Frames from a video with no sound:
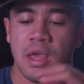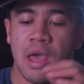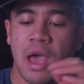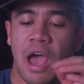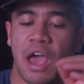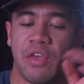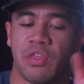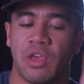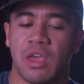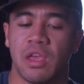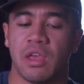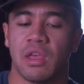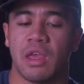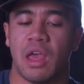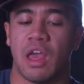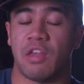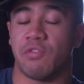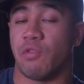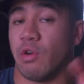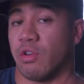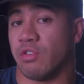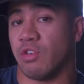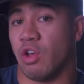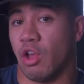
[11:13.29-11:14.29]
I think as
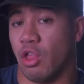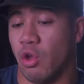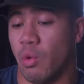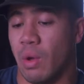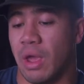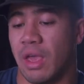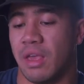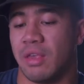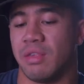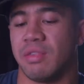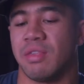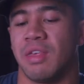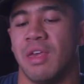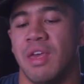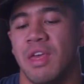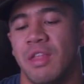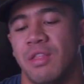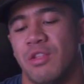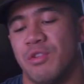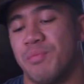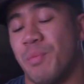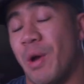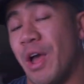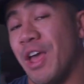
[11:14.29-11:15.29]
far as colorways,
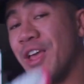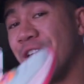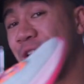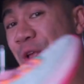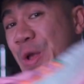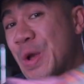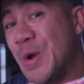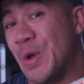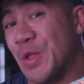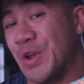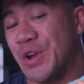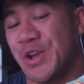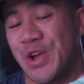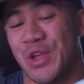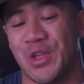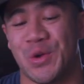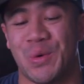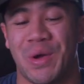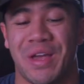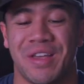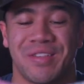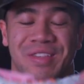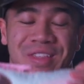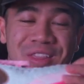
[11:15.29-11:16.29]
there's probably cooler
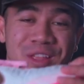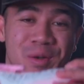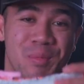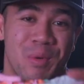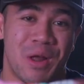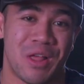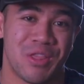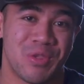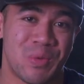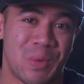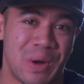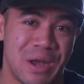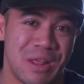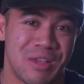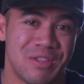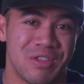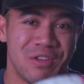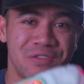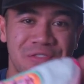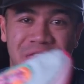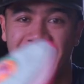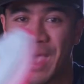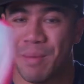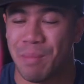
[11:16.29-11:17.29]
colorways in the LeBron 20, so
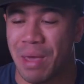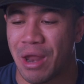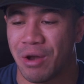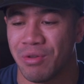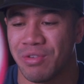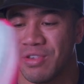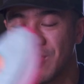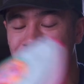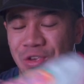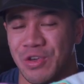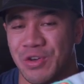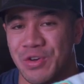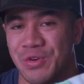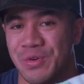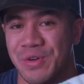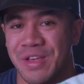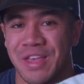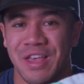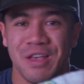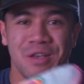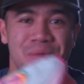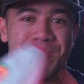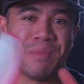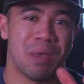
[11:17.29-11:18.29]
if that matters to you,
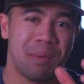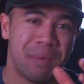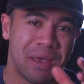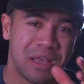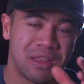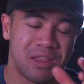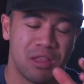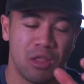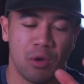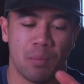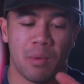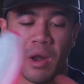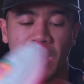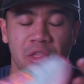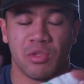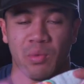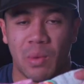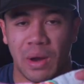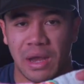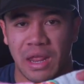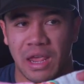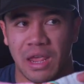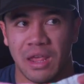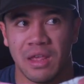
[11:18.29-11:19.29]
maybe get the LeBron
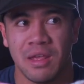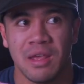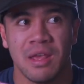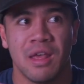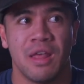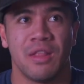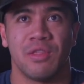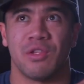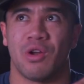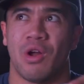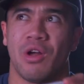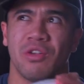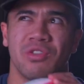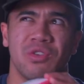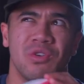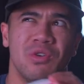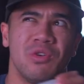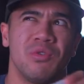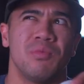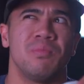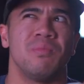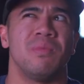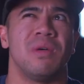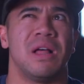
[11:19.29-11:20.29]
20. They're
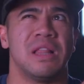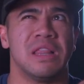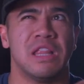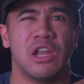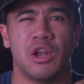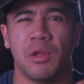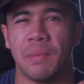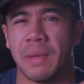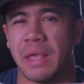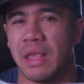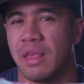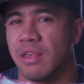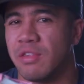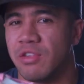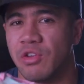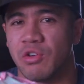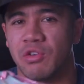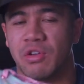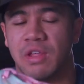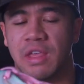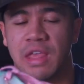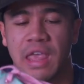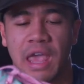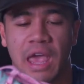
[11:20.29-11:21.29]
also a little bit easier
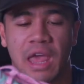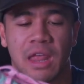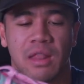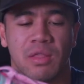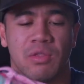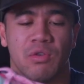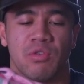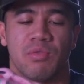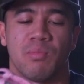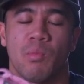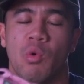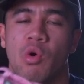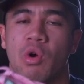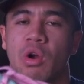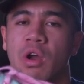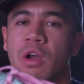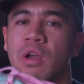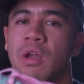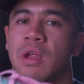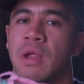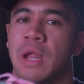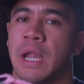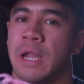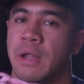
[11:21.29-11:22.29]
to get. There's
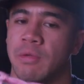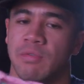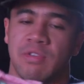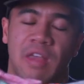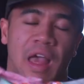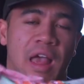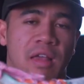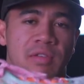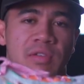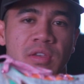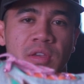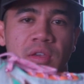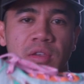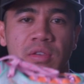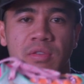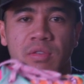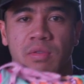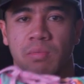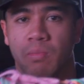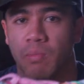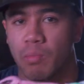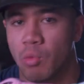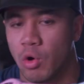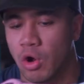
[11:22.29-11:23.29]
more sizes,
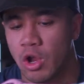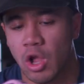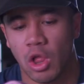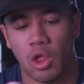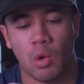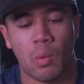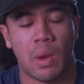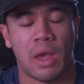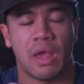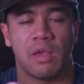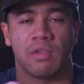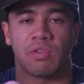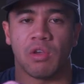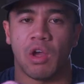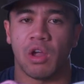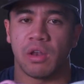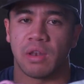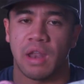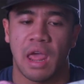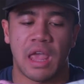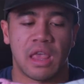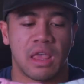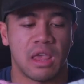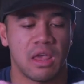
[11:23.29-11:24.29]
more colorways on
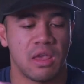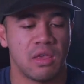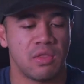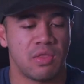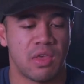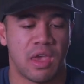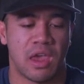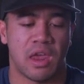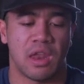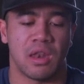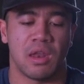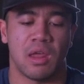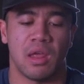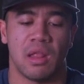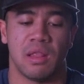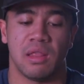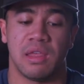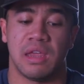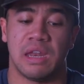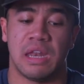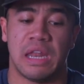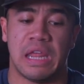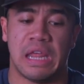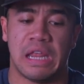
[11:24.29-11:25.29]
Nike than
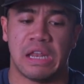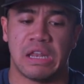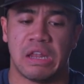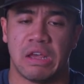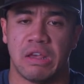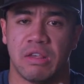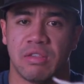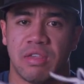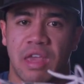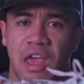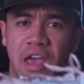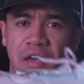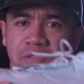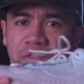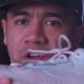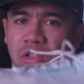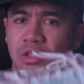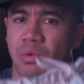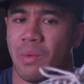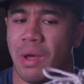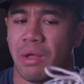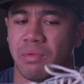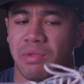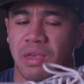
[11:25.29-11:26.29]
Li Ning does have on the
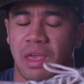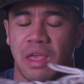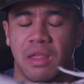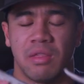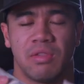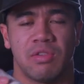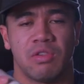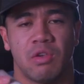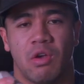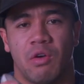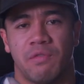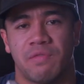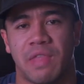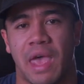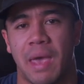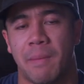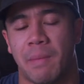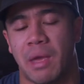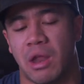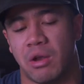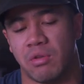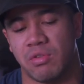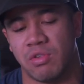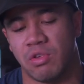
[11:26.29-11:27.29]
WoW 10, so if that
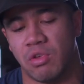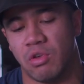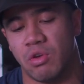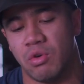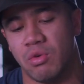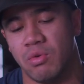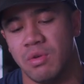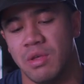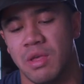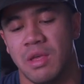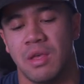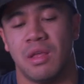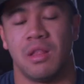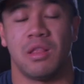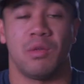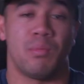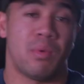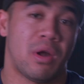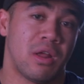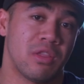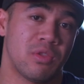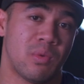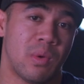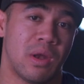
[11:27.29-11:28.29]
matters to you,
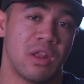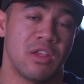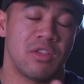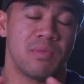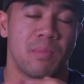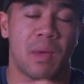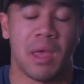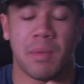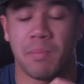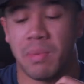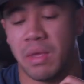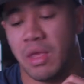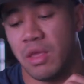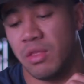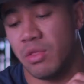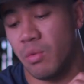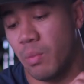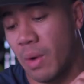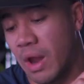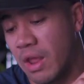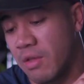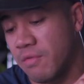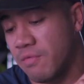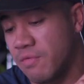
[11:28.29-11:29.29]
LeBron 20s might be the
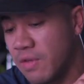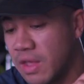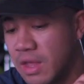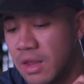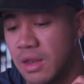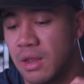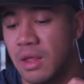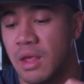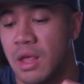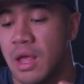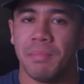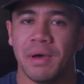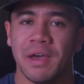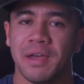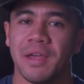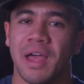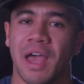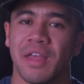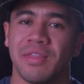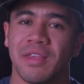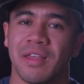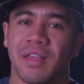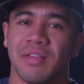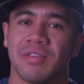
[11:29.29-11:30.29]
right fit. But
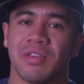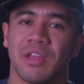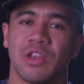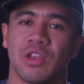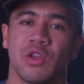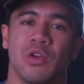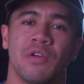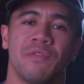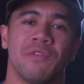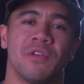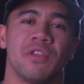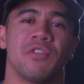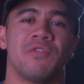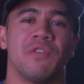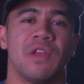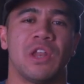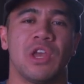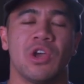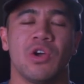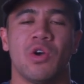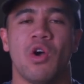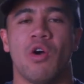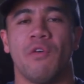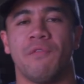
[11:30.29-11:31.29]
I think that's gonna do it for this
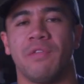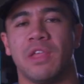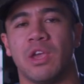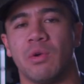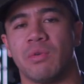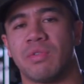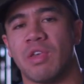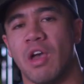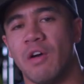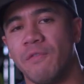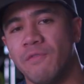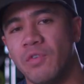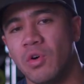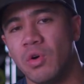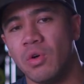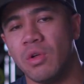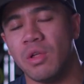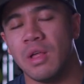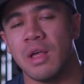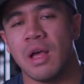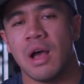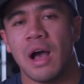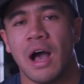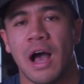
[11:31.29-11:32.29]
video. Hopefully it was helpful.
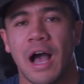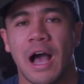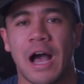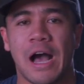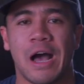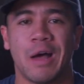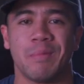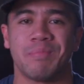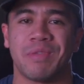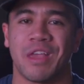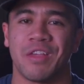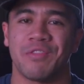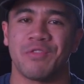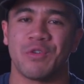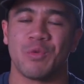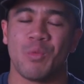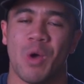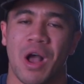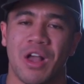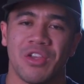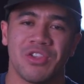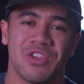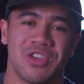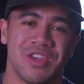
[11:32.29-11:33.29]
Thanks for
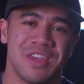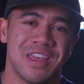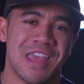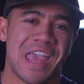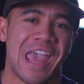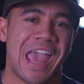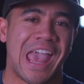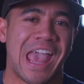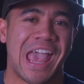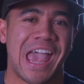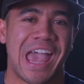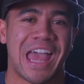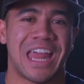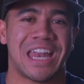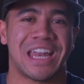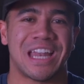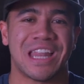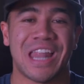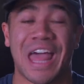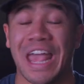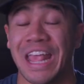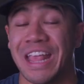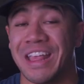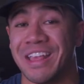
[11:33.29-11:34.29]
watching, and
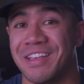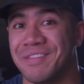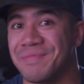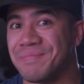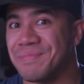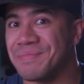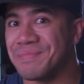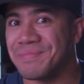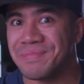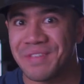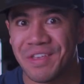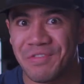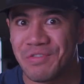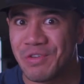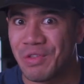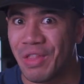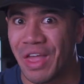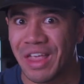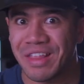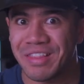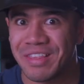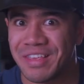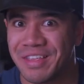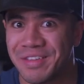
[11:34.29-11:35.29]
like if you
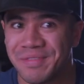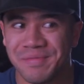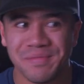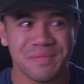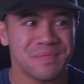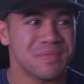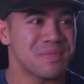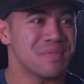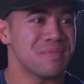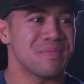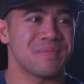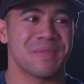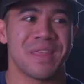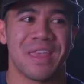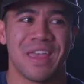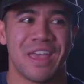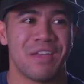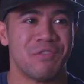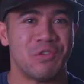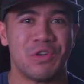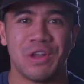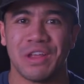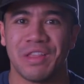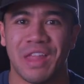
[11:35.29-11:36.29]
liked it. If
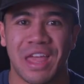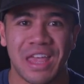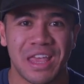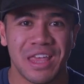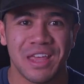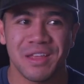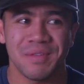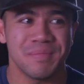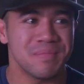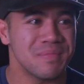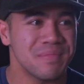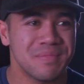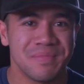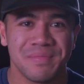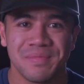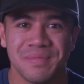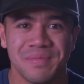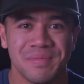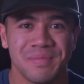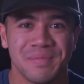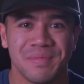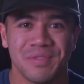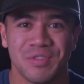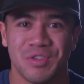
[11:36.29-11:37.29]
you didn't like it,
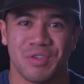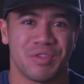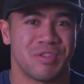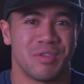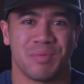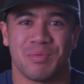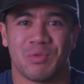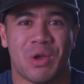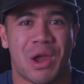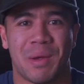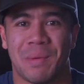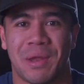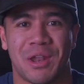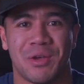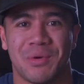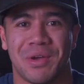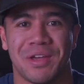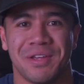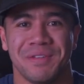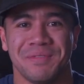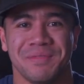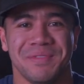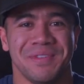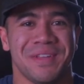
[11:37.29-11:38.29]
just subscribe anyway.
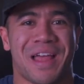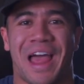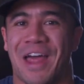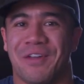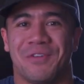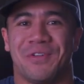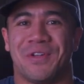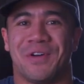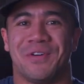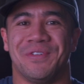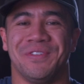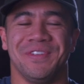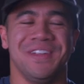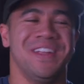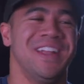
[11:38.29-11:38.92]
I don't know.